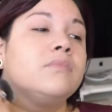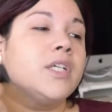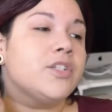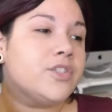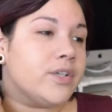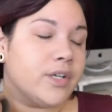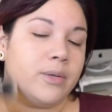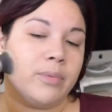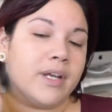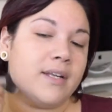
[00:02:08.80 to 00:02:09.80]
Make sure you
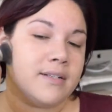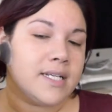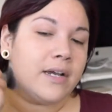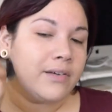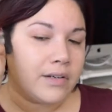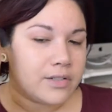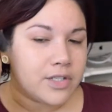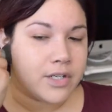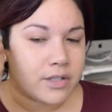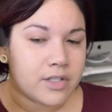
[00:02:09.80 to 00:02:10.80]
bring it down
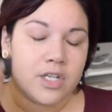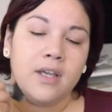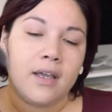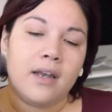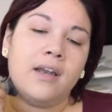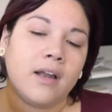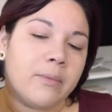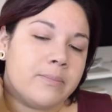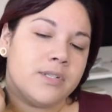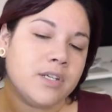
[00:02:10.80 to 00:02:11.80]
onto your chin and
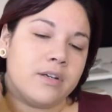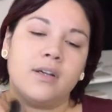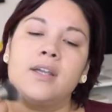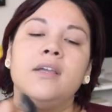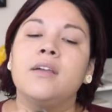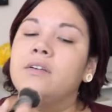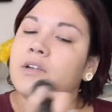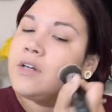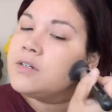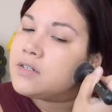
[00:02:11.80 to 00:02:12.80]
up to your
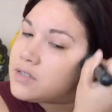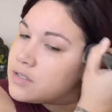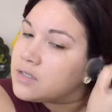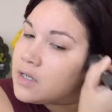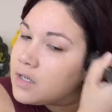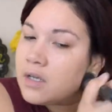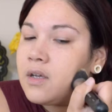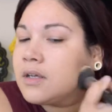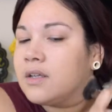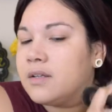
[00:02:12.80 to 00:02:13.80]
ears.
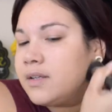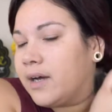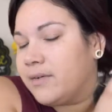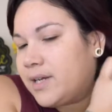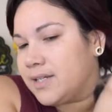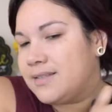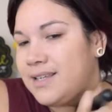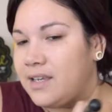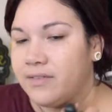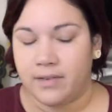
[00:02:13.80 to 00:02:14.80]
That way it's
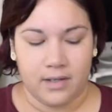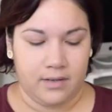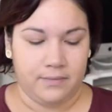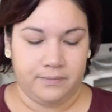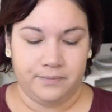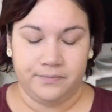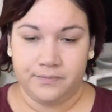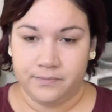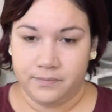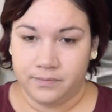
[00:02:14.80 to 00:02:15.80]
even.
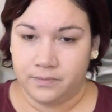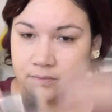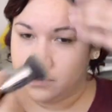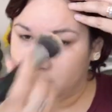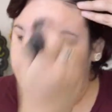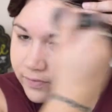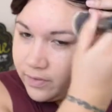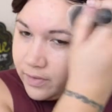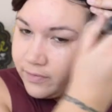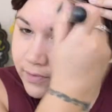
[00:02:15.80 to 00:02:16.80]
And for
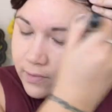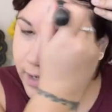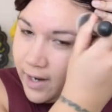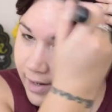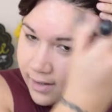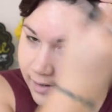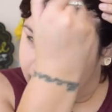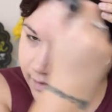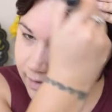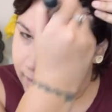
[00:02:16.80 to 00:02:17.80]
the
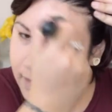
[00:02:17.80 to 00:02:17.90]
forehead,